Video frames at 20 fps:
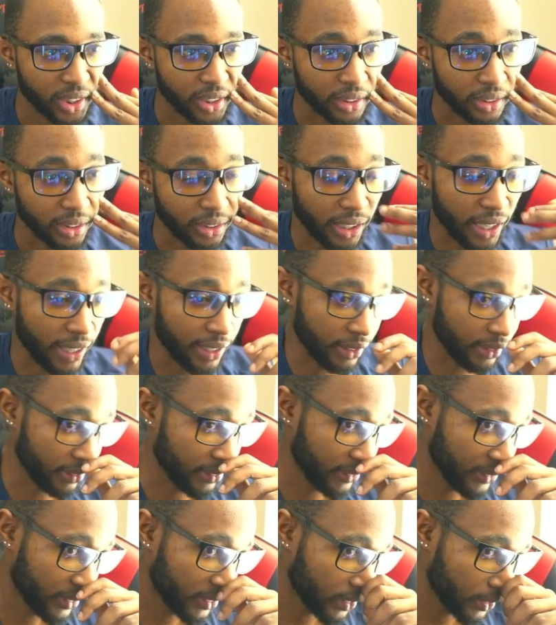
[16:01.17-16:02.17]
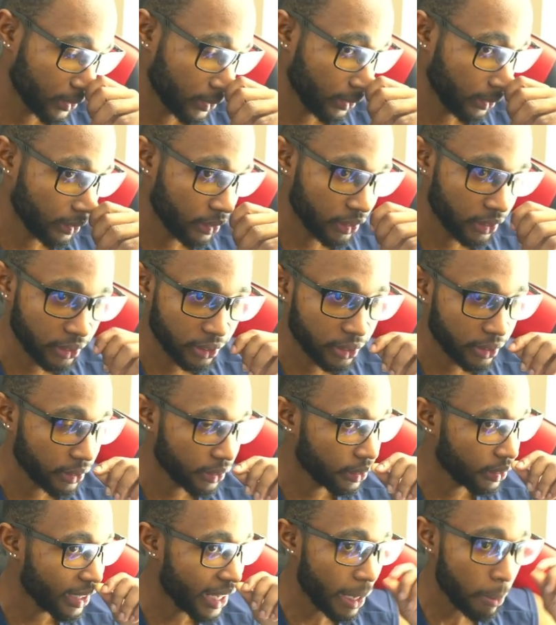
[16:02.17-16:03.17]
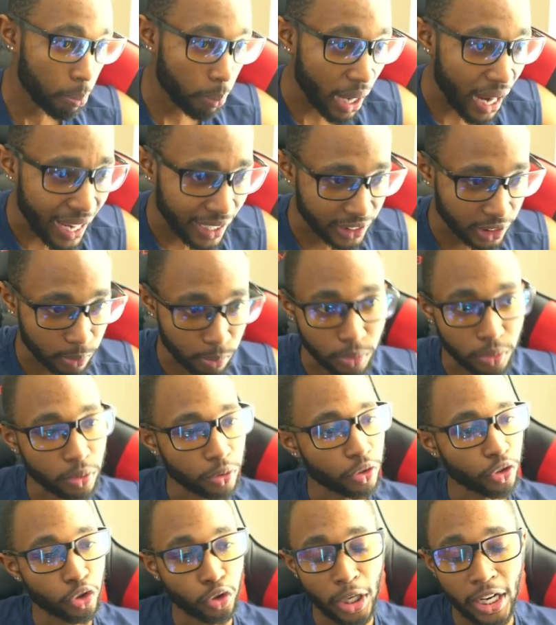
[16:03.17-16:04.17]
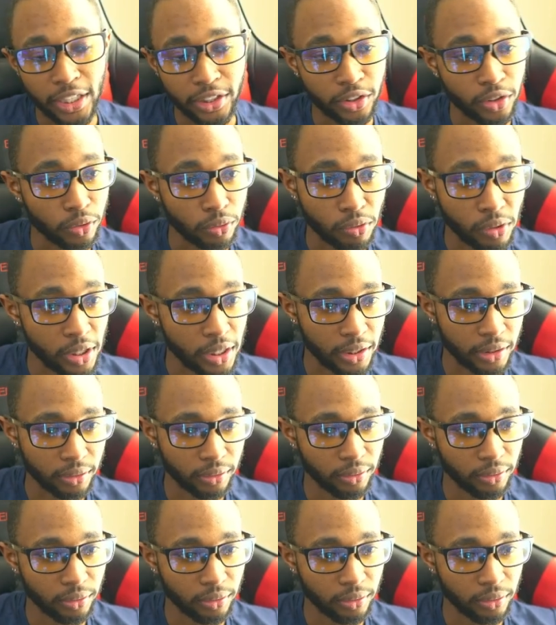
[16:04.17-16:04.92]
Light, impossible, tries to run.